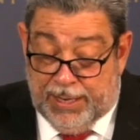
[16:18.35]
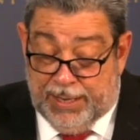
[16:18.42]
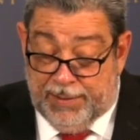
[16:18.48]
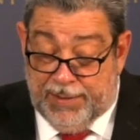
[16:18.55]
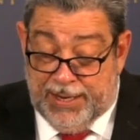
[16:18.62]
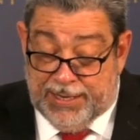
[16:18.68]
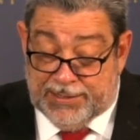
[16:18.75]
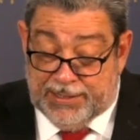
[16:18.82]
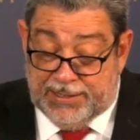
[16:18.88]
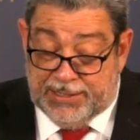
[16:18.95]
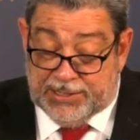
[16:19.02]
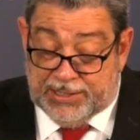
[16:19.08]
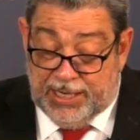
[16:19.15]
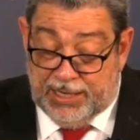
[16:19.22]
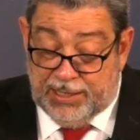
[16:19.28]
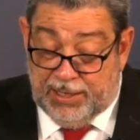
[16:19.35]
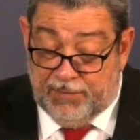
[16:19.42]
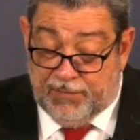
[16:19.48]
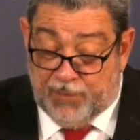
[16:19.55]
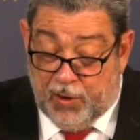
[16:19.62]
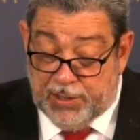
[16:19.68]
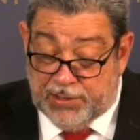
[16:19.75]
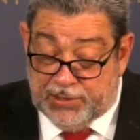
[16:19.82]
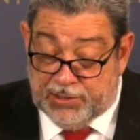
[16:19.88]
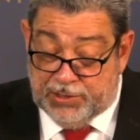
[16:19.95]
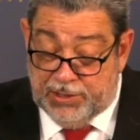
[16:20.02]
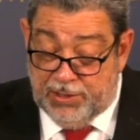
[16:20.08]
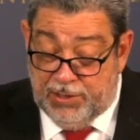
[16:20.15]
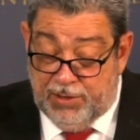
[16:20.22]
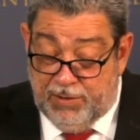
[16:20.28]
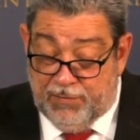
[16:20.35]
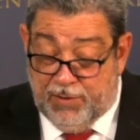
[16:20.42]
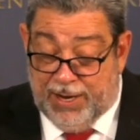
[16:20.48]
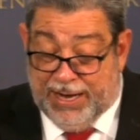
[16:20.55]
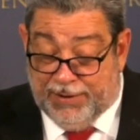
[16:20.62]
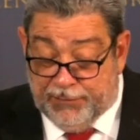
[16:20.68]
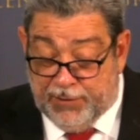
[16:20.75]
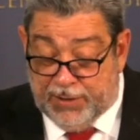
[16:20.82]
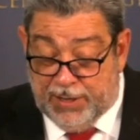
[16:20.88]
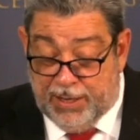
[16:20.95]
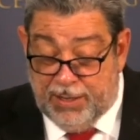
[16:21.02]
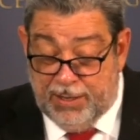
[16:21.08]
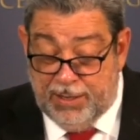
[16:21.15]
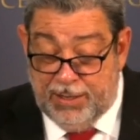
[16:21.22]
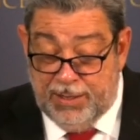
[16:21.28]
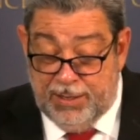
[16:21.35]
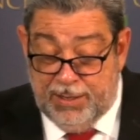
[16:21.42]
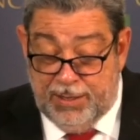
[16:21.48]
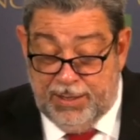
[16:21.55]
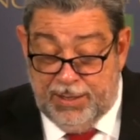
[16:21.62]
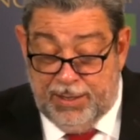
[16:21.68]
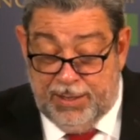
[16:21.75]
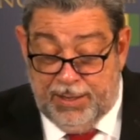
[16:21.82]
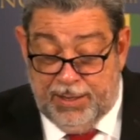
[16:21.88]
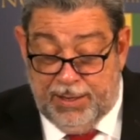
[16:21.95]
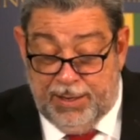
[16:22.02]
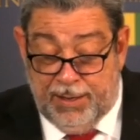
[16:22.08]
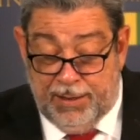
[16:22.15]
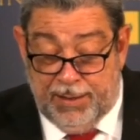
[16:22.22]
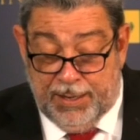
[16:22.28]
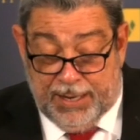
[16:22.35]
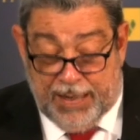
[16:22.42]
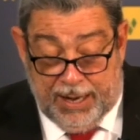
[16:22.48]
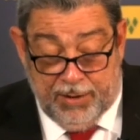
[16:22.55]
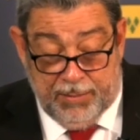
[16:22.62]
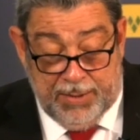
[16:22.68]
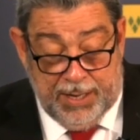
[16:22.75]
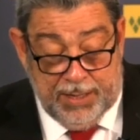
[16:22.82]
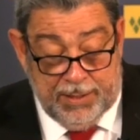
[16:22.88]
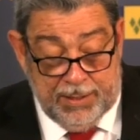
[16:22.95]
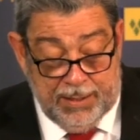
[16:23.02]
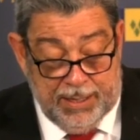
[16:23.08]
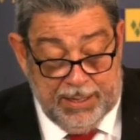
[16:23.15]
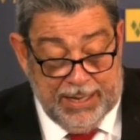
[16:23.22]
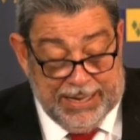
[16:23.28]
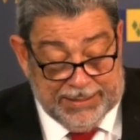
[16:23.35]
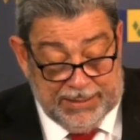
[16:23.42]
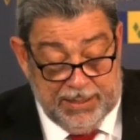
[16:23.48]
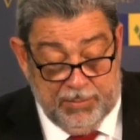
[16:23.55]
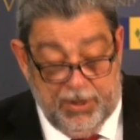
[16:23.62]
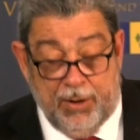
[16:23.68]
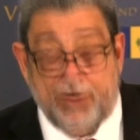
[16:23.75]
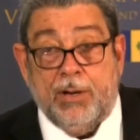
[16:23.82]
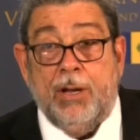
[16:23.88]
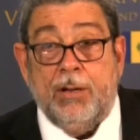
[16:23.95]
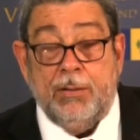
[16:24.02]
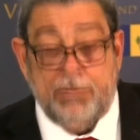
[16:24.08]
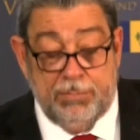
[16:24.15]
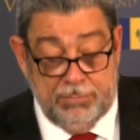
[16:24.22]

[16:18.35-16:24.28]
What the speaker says: And they as a distinctive voice for Africa, the Caribbean, and Latin America.